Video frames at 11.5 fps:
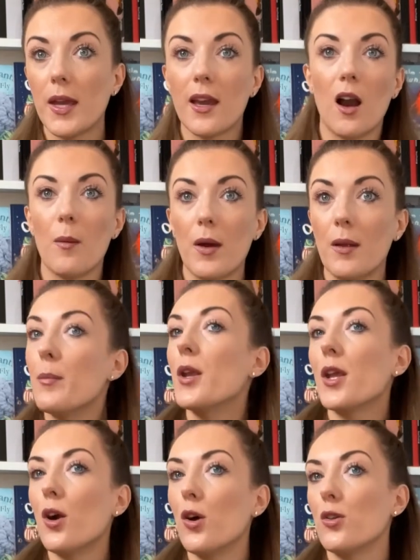it up and put
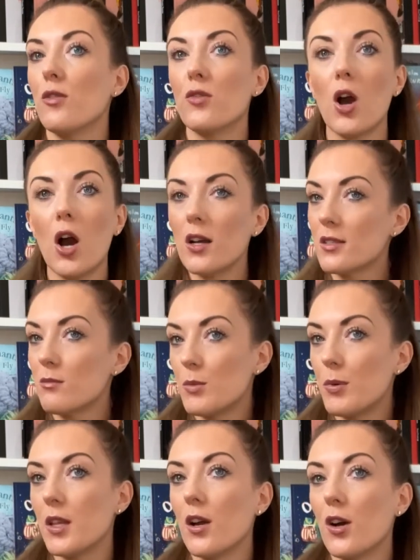it on. You've not asked them to
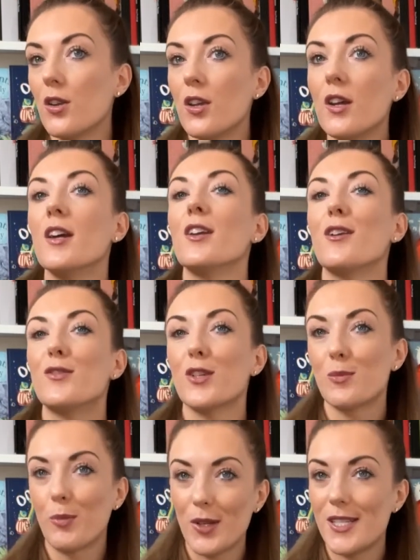put it on, you've
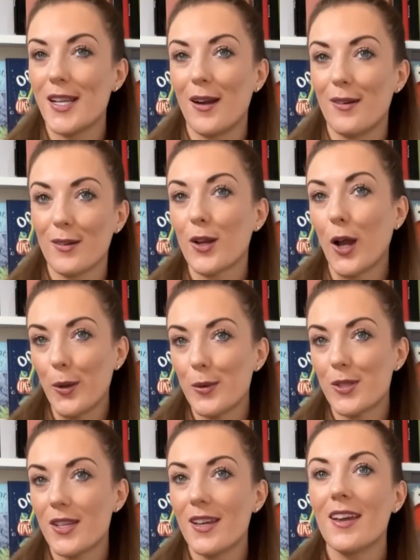just pointed out
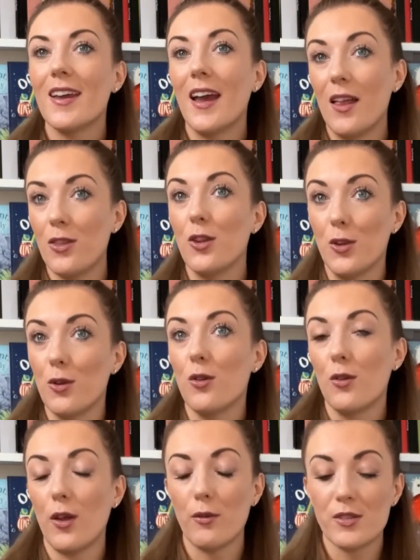coat, and
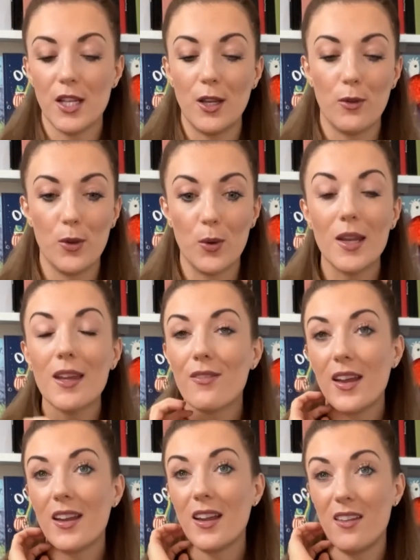they obviously know that you're
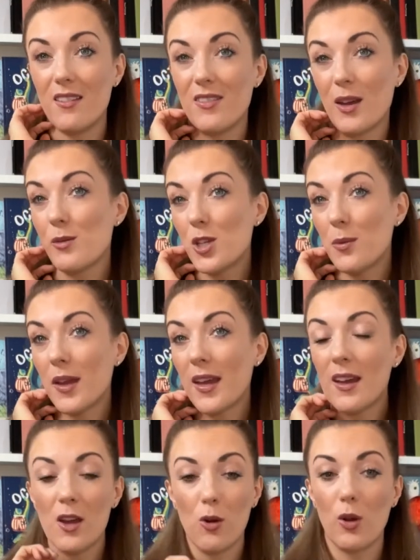leaving, and they'll do it.
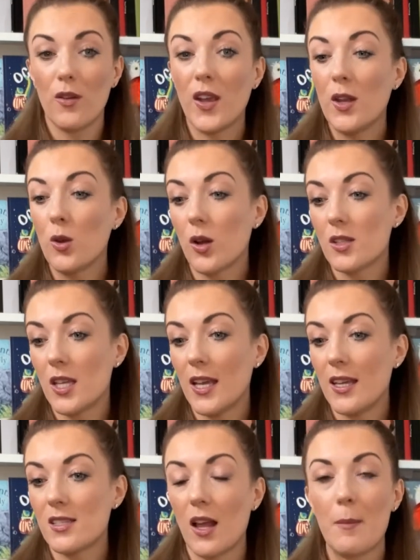Or if he knocks
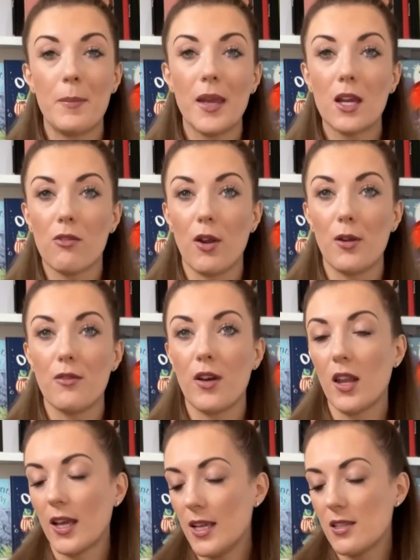his like beaker over,
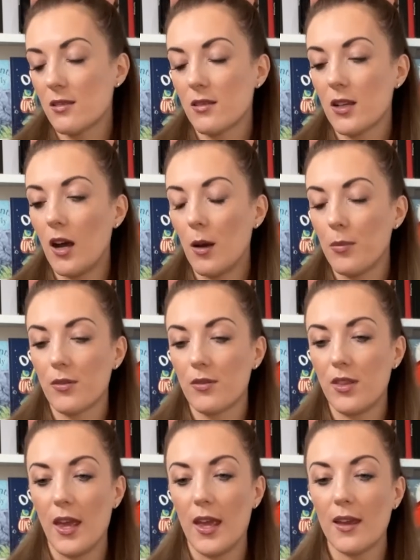like his cup
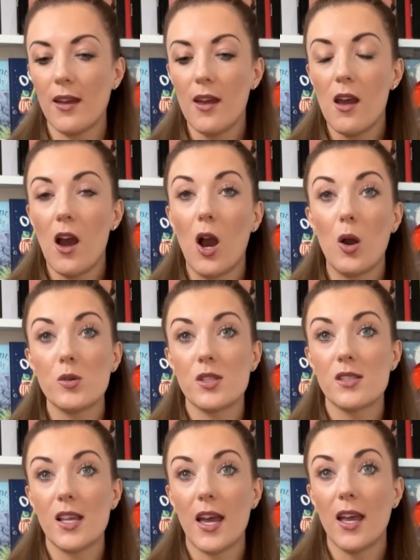thing, I'll
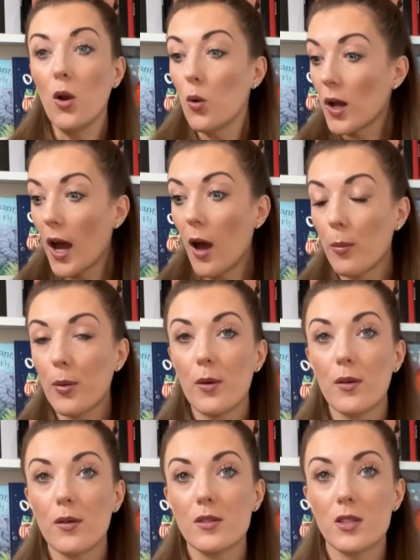just say, oh, cup,
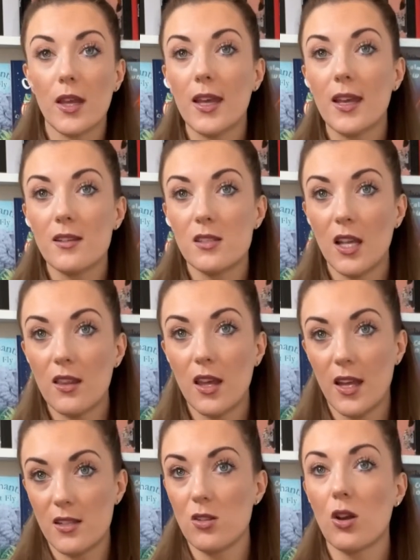so he can see that
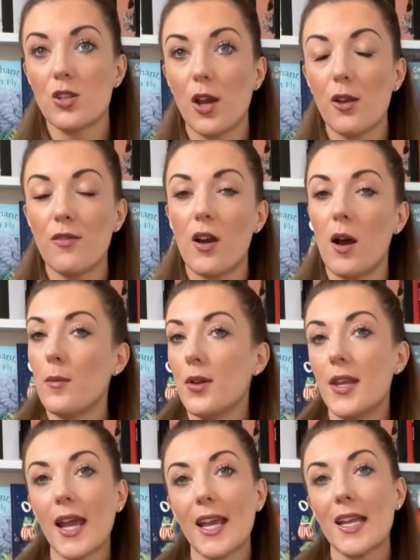it's knocked over. I'm not
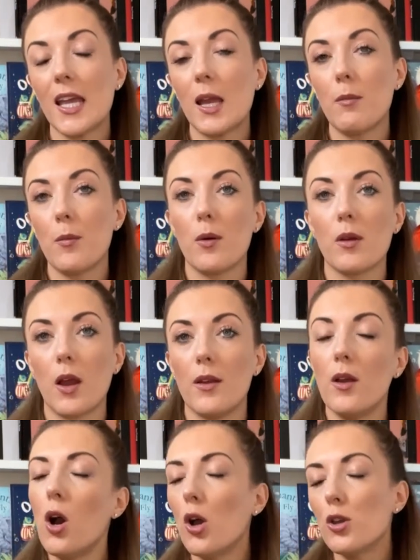nagging him, I'm not going,
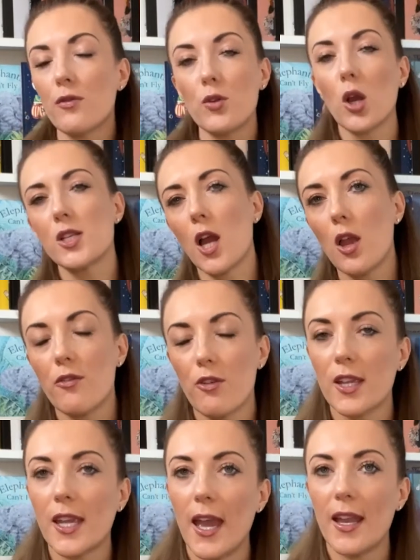oh, you've knocked it over
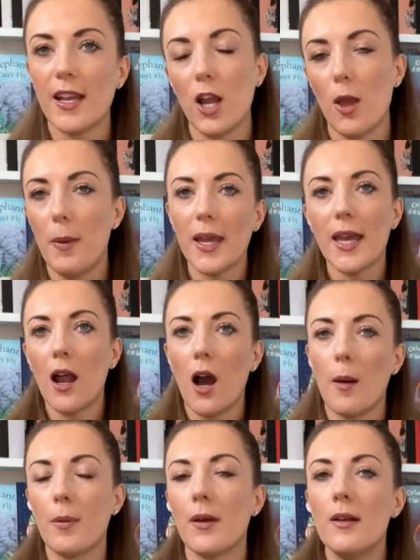again, you know, pick it up.